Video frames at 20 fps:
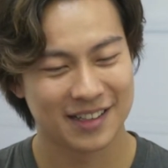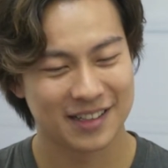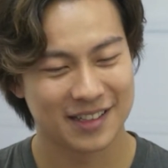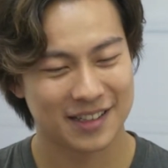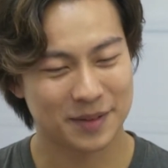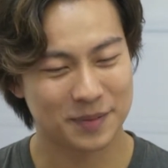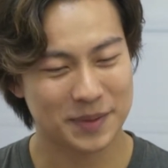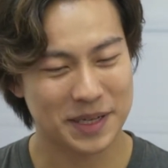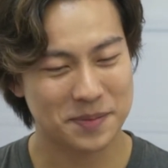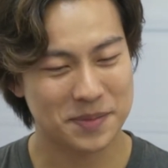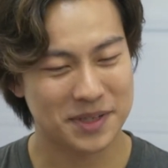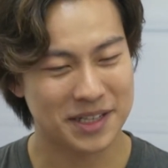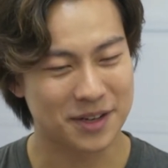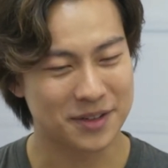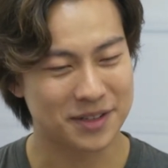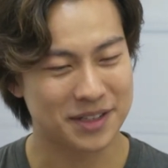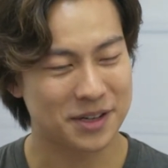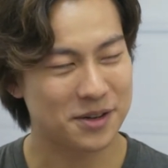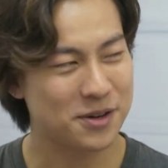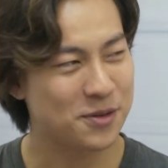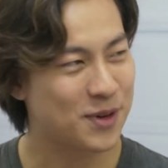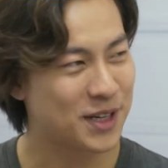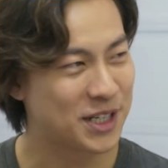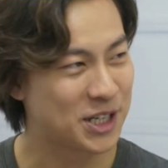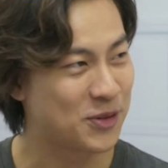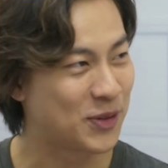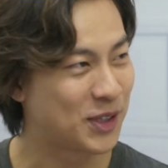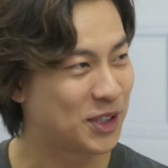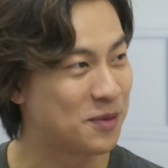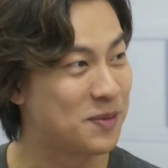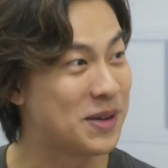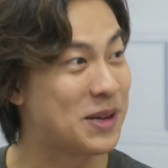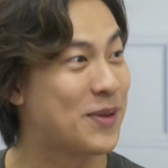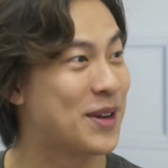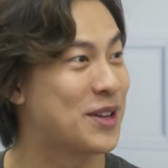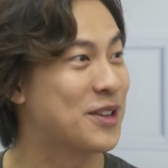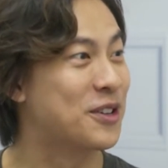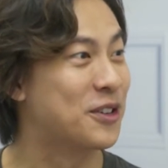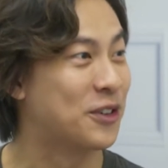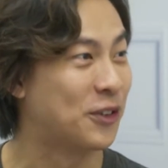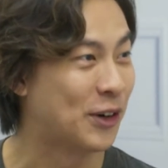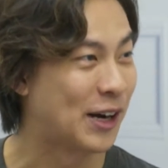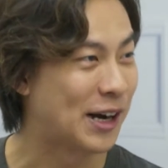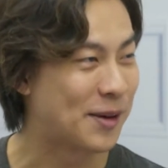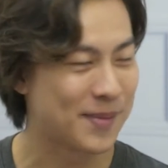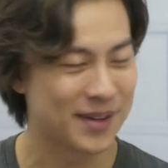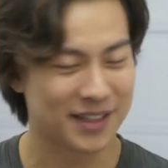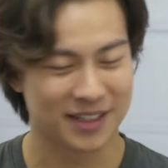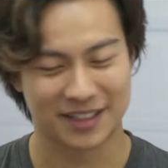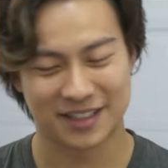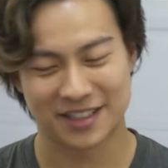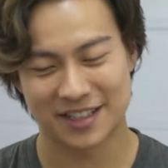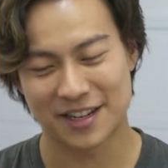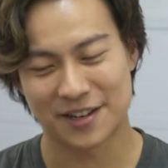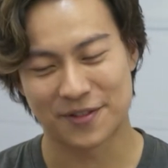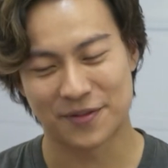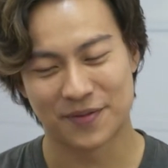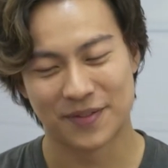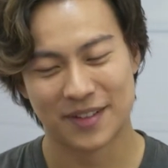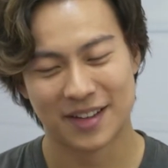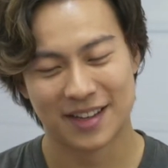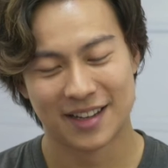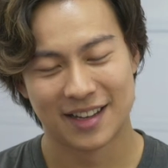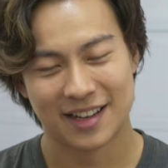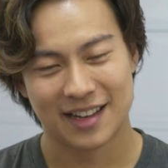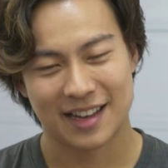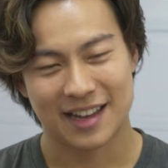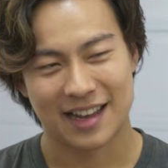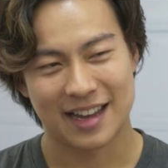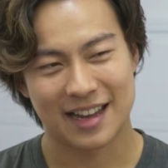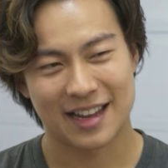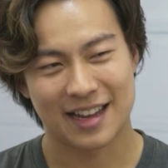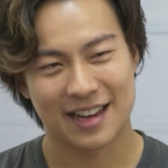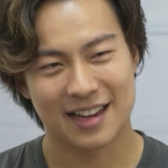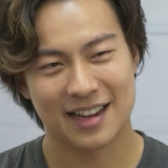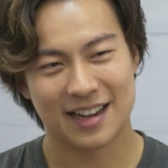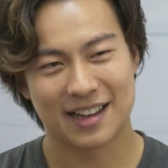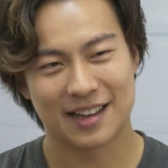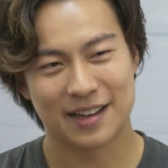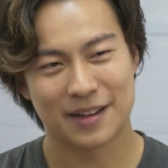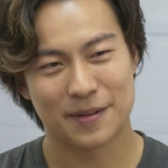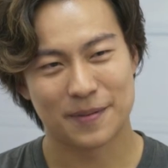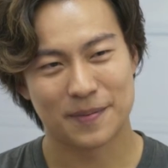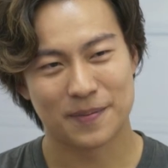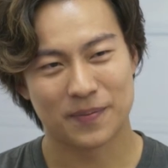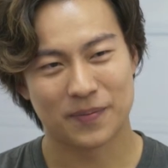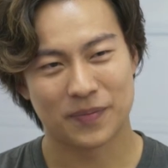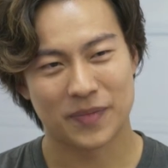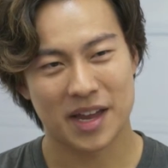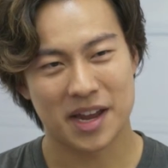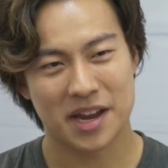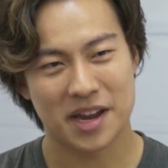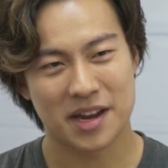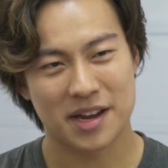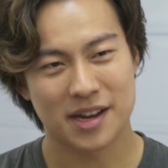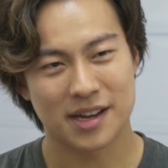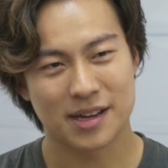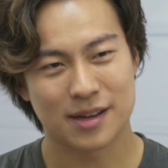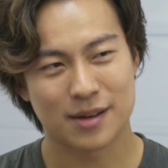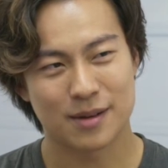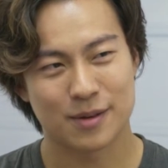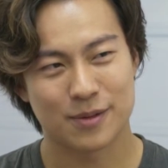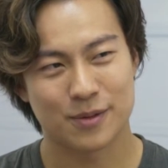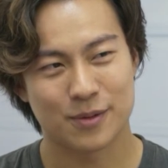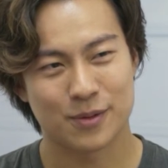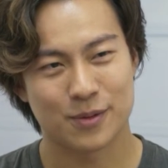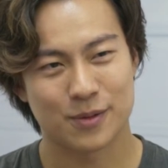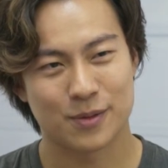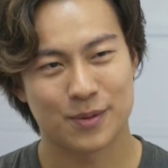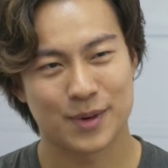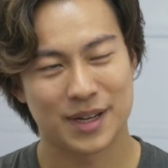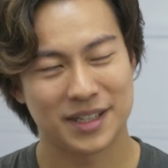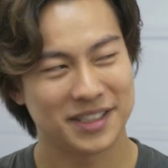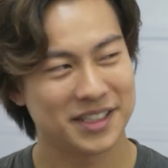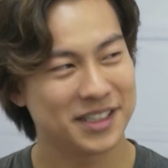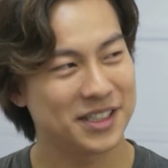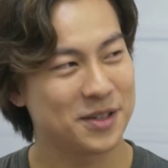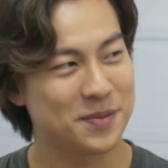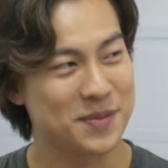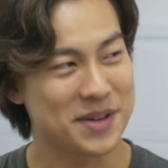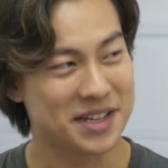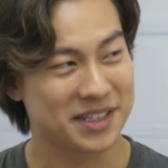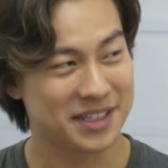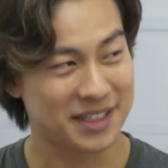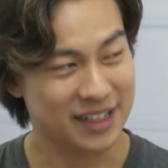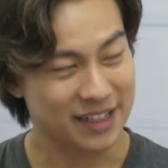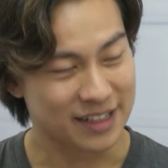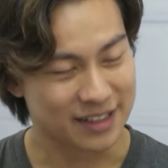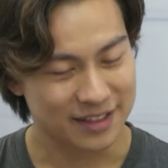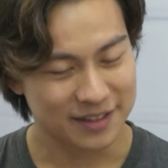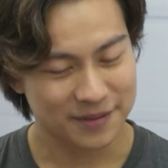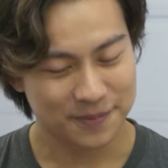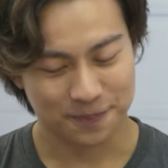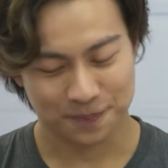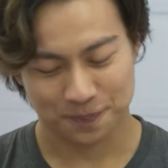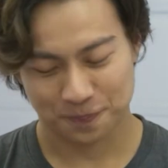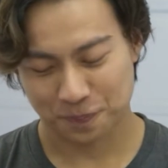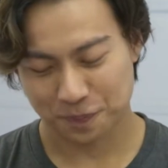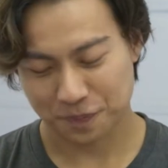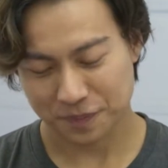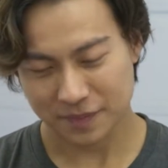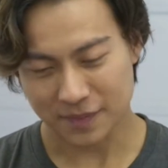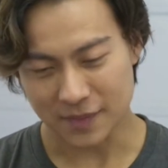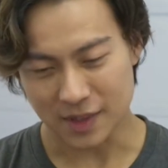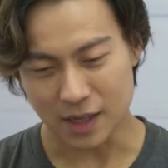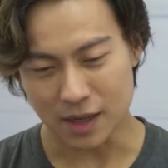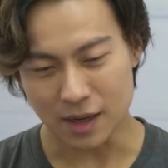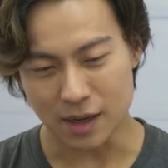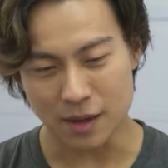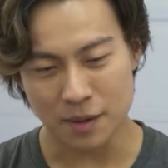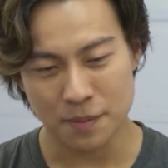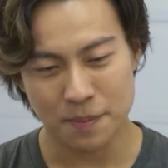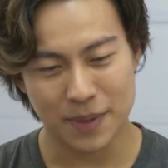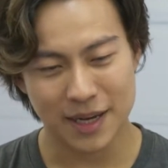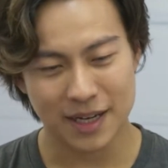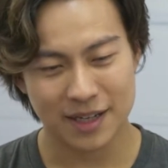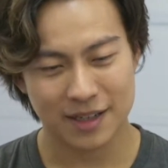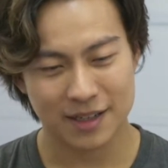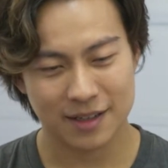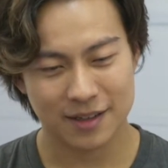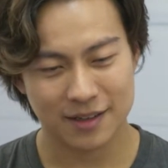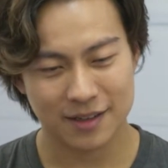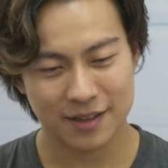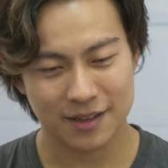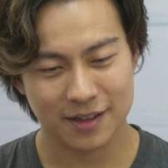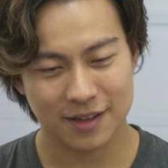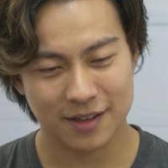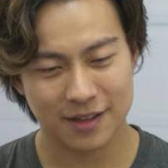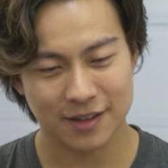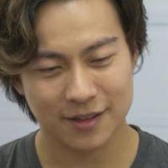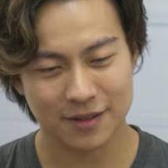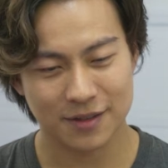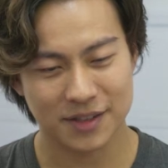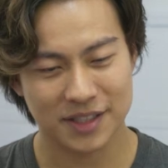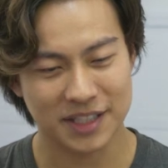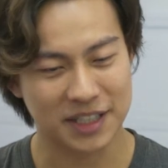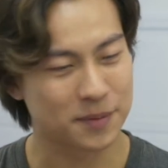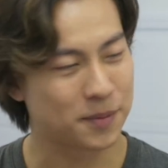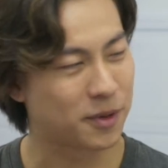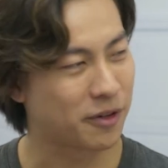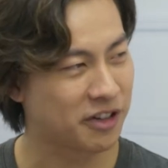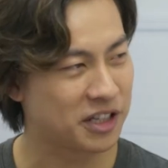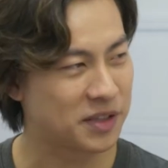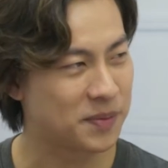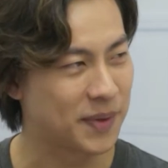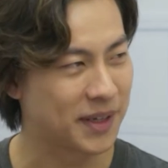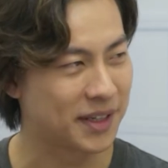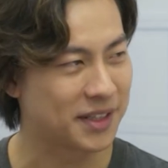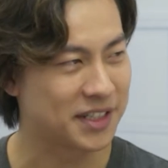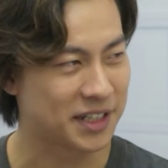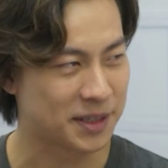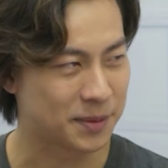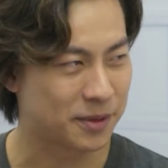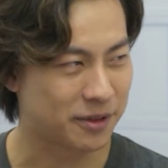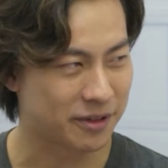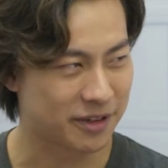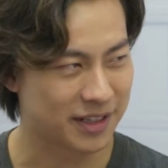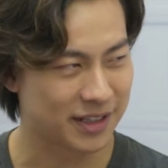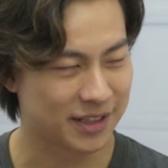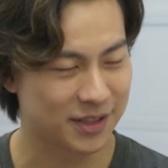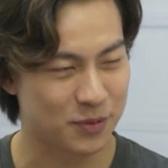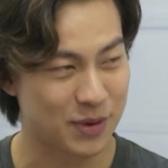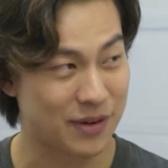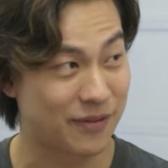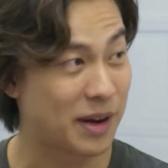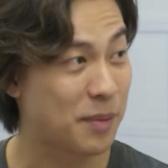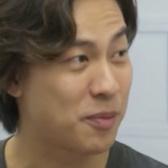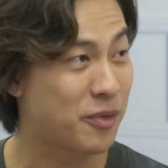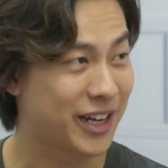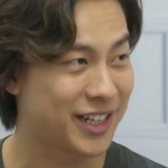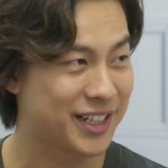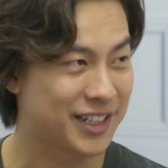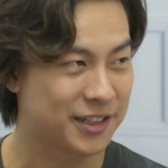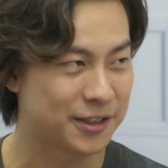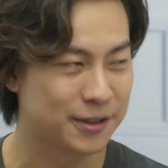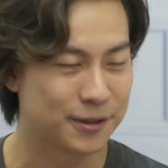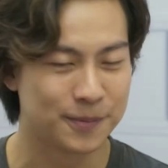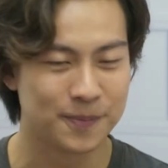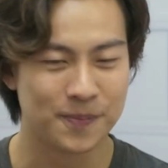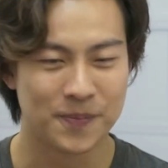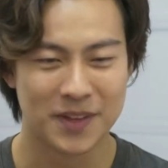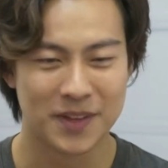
Sometimes they'll say, oh, what do you want to be when you grow up and stuff. And I wanted to be a singer, but you know, Singaporeans being Singaporeans, we are very practical.